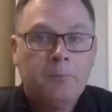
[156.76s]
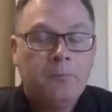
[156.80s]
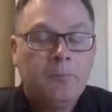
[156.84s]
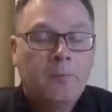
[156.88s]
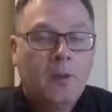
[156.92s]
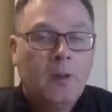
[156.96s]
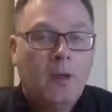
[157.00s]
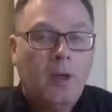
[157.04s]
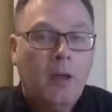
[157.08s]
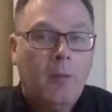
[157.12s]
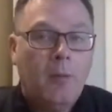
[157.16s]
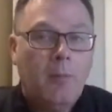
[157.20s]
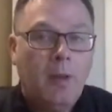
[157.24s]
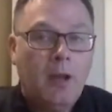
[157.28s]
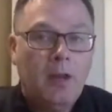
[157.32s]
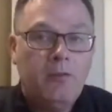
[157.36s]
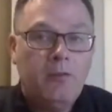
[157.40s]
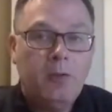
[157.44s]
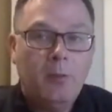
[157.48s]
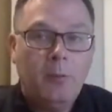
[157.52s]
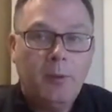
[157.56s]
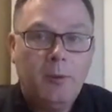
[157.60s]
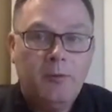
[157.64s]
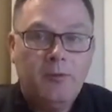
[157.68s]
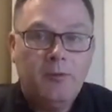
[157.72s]
Many of you
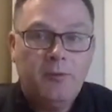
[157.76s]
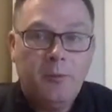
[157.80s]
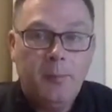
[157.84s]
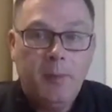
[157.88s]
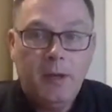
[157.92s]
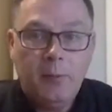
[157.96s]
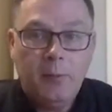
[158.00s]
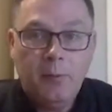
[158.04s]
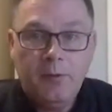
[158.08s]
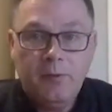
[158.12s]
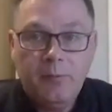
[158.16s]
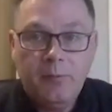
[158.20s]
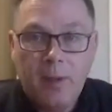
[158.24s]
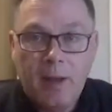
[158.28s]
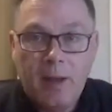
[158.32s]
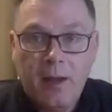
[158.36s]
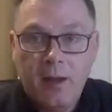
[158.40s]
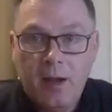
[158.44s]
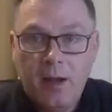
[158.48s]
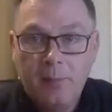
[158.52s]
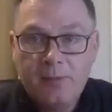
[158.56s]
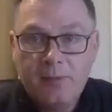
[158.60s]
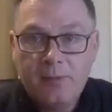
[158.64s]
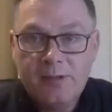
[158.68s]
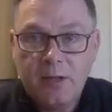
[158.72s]
will be familiar with
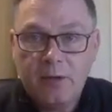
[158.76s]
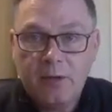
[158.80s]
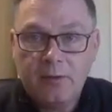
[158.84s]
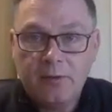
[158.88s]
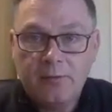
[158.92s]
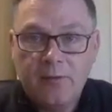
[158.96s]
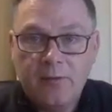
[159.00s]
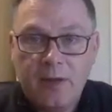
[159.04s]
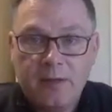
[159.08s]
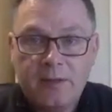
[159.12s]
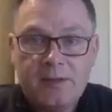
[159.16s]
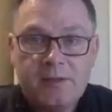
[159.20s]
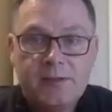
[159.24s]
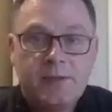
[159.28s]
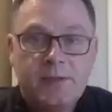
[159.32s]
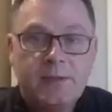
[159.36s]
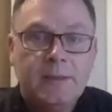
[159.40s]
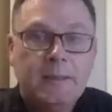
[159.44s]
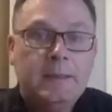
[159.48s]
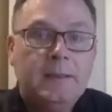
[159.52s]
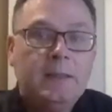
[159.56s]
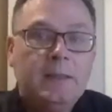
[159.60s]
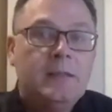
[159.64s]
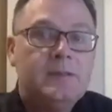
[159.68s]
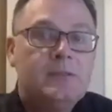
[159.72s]
Mannheim Seller Advance.
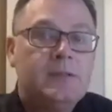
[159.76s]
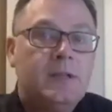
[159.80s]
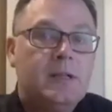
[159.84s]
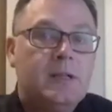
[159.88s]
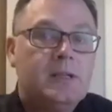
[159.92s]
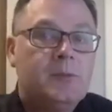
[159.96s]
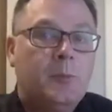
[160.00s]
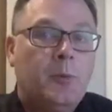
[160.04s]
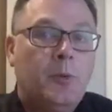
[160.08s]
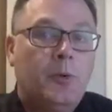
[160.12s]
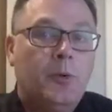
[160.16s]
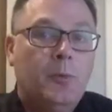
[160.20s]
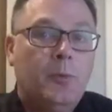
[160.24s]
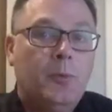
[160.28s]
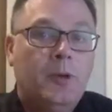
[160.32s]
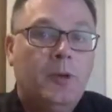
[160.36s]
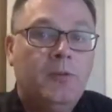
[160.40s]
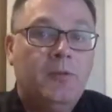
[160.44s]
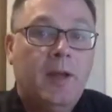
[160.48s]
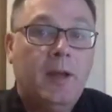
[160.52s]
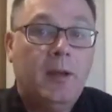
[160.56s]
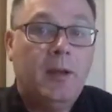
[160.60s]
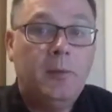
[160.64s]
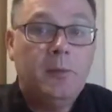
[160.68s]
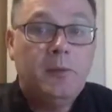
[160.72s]
So that's a product we
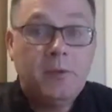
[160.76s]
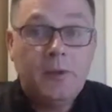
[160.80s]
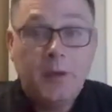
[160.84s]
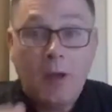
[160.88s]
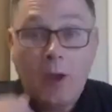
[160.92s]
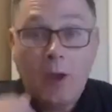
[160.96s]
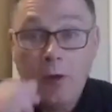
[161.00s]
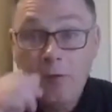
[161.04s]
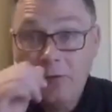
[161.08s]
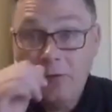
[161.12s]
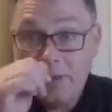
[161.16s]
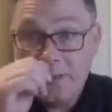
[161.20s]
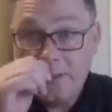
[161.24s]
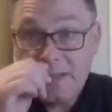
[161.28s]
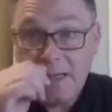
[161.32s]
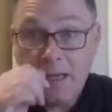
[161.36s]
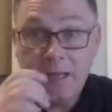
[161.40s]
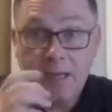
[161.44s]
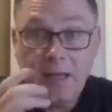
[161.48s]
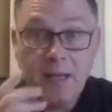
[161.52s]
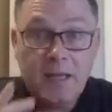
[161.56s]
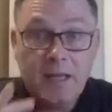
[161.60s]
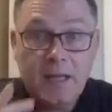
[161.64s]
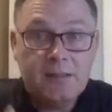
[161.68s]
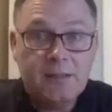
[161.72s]
developed over 10
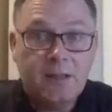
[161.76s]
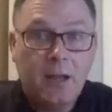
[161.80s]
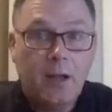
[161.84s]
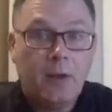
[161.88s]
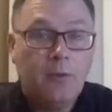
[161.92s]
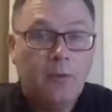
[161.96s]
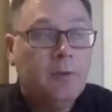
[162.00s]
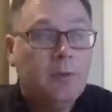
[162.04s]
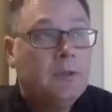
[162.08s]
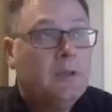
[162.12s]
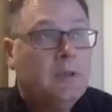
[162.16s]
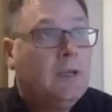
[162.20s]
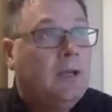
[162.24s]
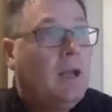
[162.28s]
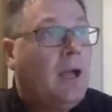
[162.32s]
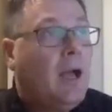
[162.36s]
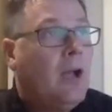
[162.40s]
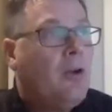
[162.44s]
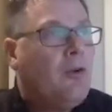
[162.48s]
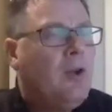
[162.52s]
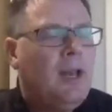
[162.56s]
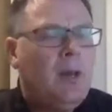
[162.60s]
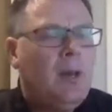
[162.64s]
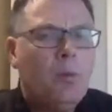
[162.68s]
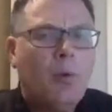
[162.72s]
years ago. And
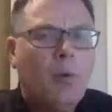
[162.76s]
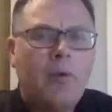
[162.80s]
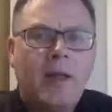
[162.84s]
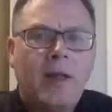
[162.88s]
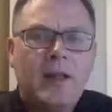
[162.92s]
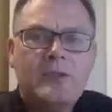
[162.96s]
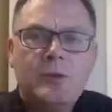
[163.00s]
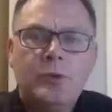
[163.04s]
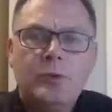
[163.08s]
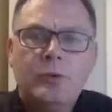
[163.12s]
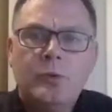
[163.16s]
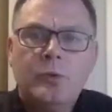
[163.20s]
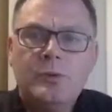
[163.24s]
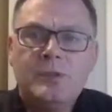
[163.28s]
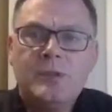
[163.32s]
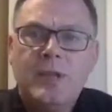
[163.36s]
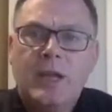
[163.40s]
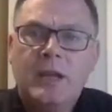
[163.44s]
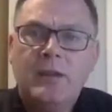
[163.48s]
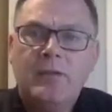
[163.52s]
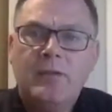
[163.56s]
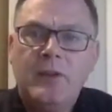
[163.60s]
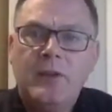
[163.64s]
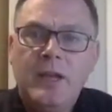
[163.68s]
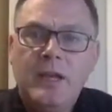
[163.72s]
really what that took was kind
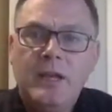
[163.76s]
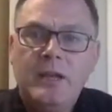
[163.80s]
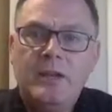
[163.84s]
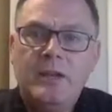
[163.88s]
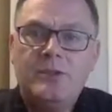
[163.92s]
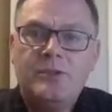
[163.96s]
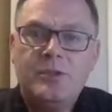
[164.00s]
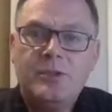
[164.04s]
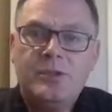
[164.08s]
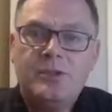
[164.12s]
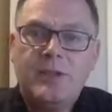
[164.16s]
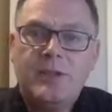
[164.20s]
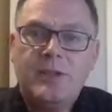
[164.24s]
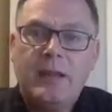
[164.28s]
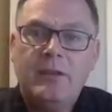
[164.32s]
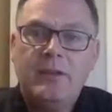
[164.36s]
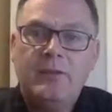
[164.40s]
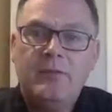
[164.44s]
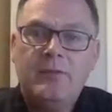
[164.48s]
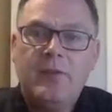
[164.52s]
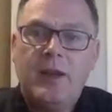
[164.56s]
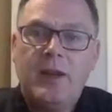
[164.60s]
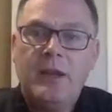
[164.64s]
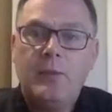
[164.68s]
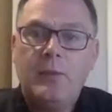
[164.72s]
of the industry standard
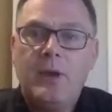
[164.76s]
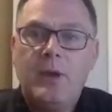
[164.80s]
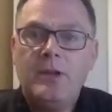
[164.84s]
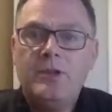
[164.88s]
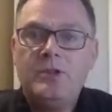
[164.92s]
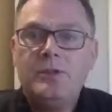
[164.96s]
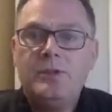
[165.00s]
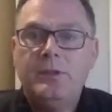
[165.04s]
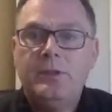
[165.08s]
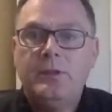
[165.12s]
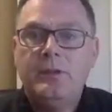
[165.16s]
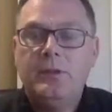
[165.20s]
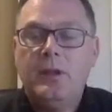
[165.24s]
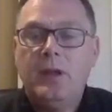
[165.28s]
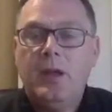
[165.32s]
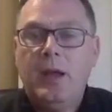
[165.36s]
valuation